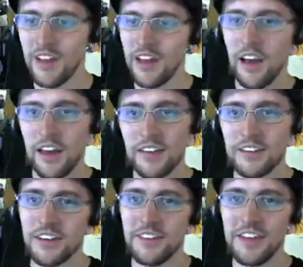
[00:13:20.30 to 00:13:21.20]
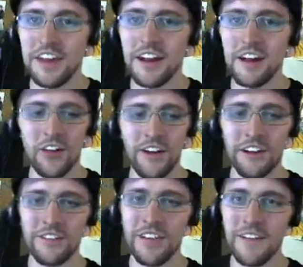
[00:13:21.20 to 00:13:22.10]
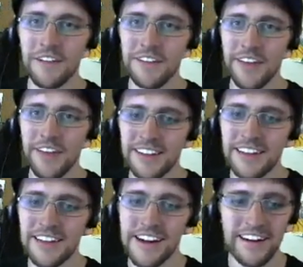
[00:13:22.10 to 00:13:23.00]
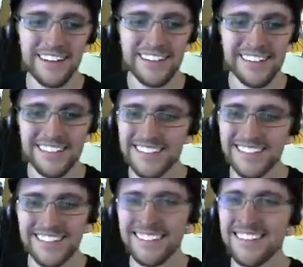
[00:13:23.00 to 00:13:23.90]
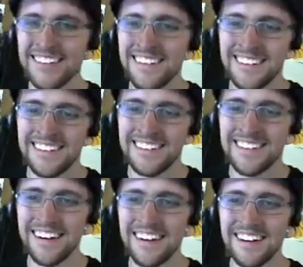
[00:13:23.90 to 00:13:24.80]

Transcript: Excellent, I'm getting a lot of level 90 gear. Alright.